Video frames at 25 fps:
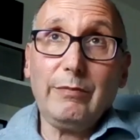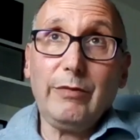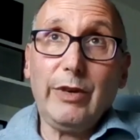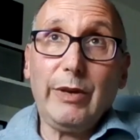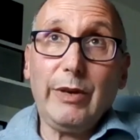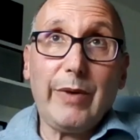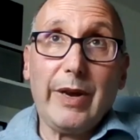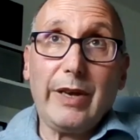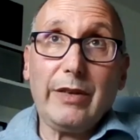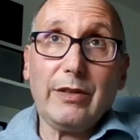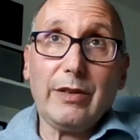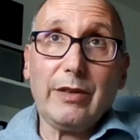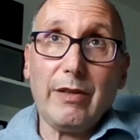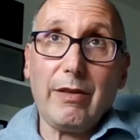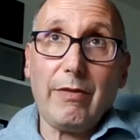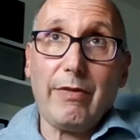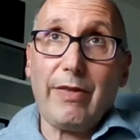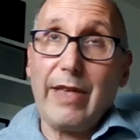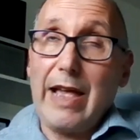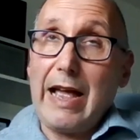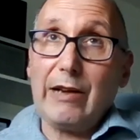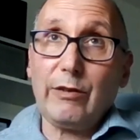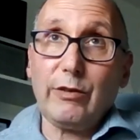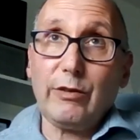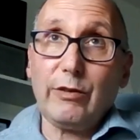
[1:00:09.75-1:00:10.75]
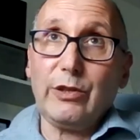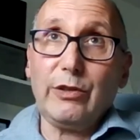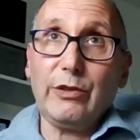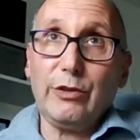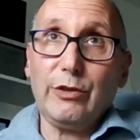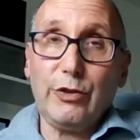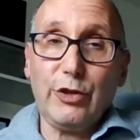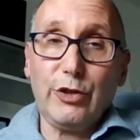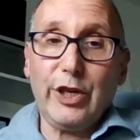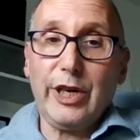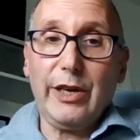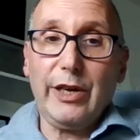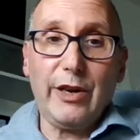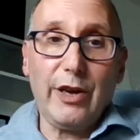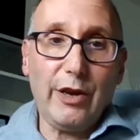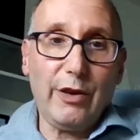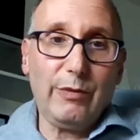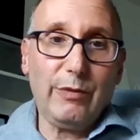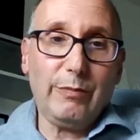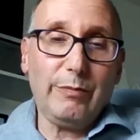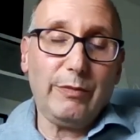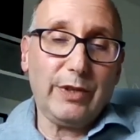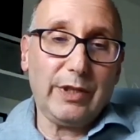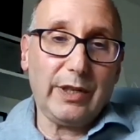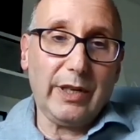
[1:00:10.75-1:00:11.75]
we went to the 1,000
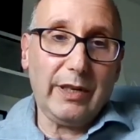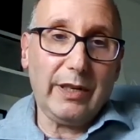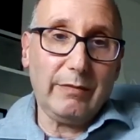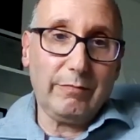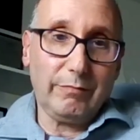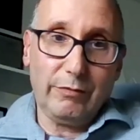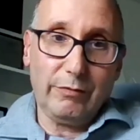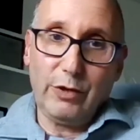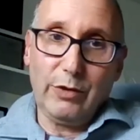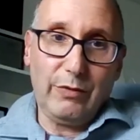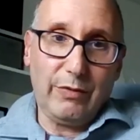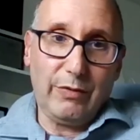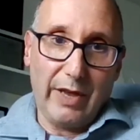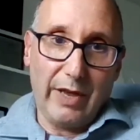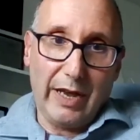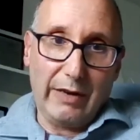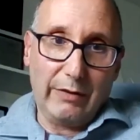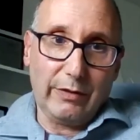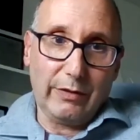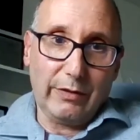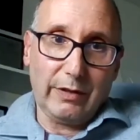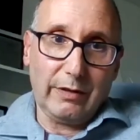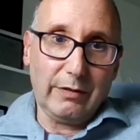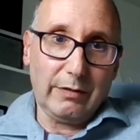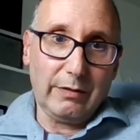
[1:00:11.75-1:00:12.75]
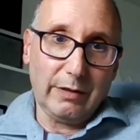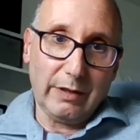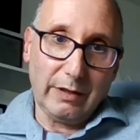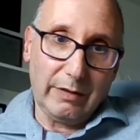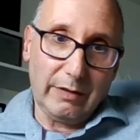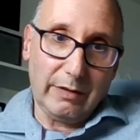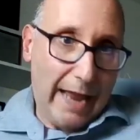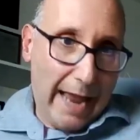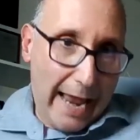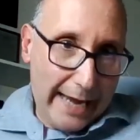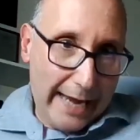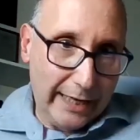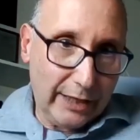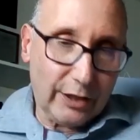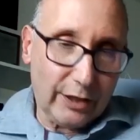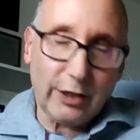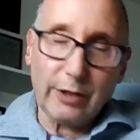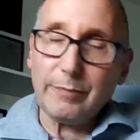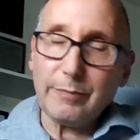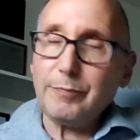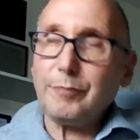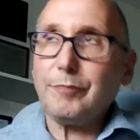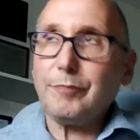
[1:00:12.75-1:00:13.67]
genomes in 2008.